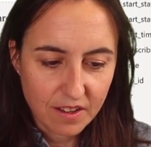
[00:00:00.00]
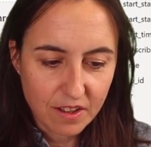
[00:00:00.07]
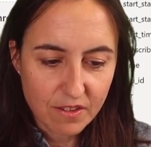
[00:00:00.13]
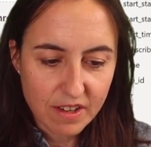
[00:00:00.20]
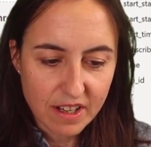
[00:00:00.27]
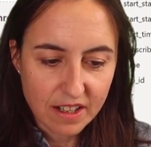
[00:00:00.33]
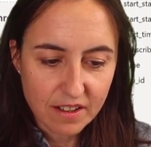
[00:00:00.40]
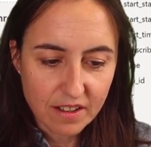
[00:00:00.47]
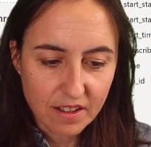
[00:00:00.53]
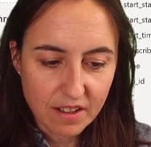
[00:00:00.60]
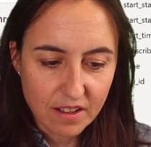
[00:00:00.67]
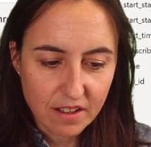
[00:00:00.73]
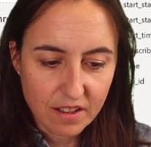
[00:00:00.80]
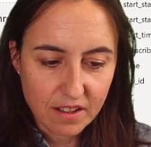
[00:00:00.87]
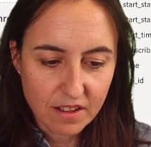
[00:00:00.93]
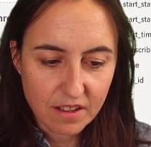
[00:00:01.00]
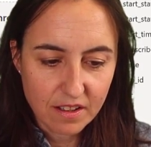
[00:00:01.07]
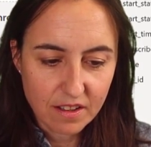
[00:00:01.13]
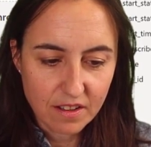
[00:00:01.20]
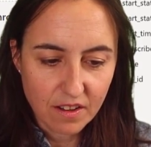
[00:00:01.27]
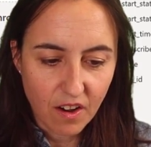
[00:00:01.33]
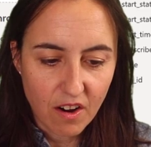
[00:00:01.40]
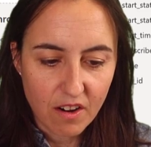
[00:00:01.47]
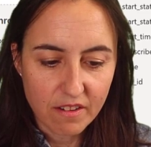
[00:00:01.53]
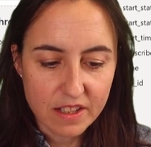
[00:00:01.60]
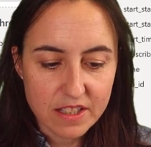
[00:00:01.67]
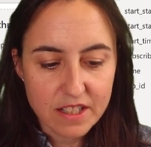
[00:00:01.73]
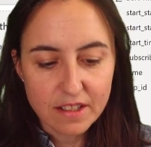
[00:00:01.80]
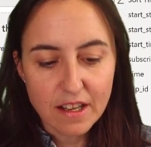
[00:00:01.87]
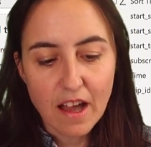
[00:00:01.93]
green,
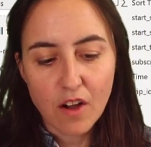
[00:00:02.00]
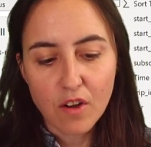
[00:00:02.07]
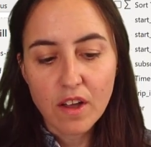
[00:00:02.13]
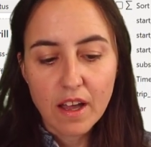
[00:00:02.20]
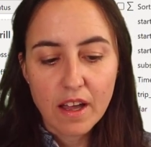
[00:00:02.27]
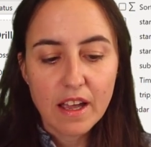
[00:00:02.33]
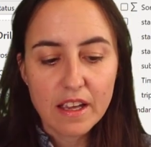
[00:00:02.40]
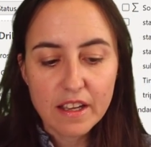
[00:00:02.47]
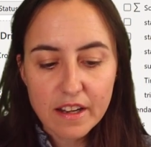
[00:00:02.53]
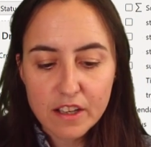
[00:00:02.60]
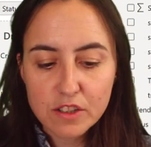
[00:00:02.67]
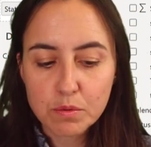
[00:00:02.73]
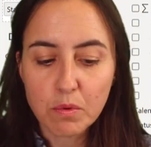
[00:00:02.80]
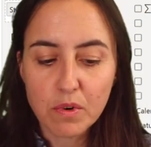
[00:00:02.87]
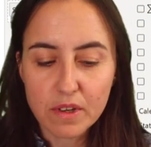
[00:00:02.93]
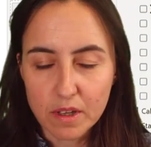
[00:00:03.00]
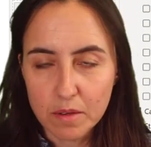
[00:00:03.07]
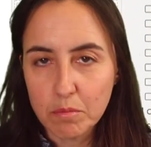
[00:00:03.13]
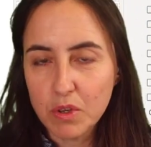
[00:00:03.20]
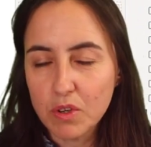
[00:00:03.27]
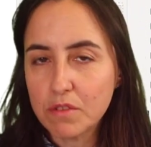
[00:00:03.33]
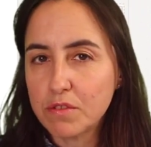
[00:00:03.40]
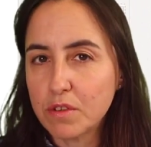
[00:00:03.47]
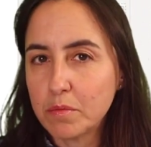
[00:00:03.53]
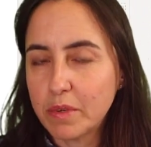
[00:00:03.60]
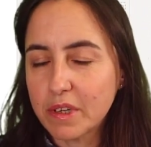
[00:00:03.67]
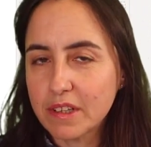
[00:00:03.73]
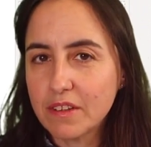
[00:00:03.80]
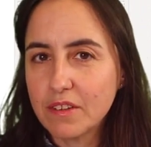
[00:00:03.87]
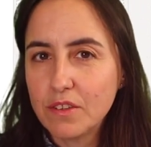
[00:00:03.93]
orange. Now it is working beautiful,
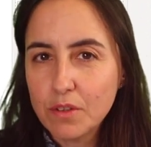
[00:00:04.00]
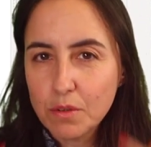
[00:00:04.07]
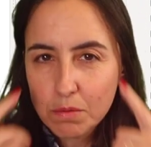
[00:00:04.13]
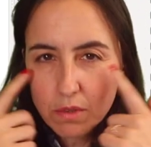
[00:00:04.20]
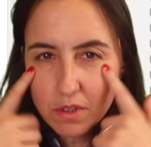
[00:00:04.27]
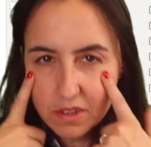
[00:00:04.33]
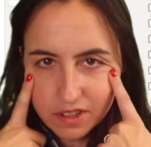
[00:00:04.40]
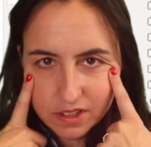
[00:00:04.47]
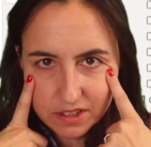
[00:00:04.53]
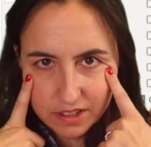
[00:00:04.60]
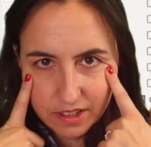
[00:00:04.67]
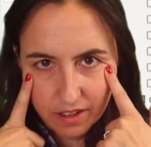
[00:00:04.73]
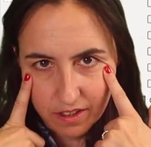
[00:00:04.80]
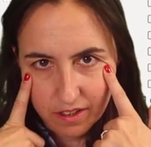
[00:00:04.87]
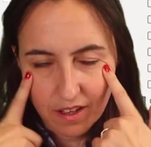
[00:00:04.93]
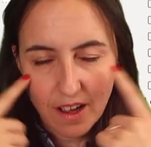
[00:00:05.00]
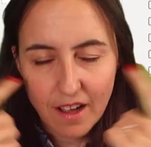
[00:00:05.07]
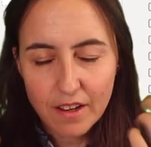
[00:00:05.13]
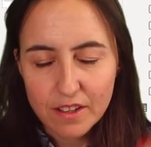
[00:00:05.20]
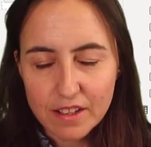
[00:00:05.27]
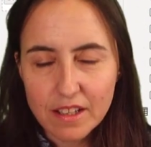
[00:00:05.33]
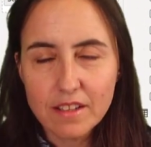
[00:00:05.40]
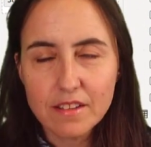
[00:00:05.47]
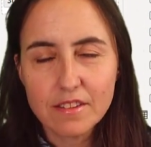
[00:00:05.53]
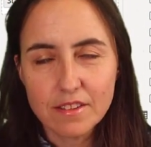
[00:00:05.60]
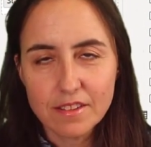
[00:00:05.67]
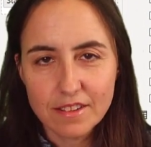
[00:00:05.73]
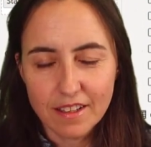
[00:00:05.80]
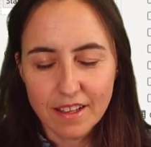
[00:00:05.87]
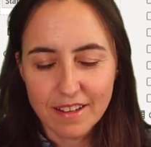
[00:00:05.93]
but you want to see it. I need
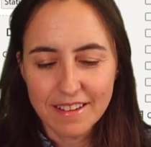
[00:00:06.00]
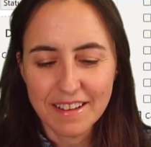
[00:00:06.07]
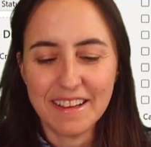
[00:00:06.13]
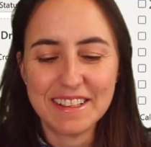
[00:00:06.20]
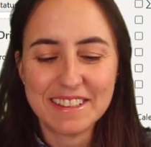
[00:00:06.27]
to see it.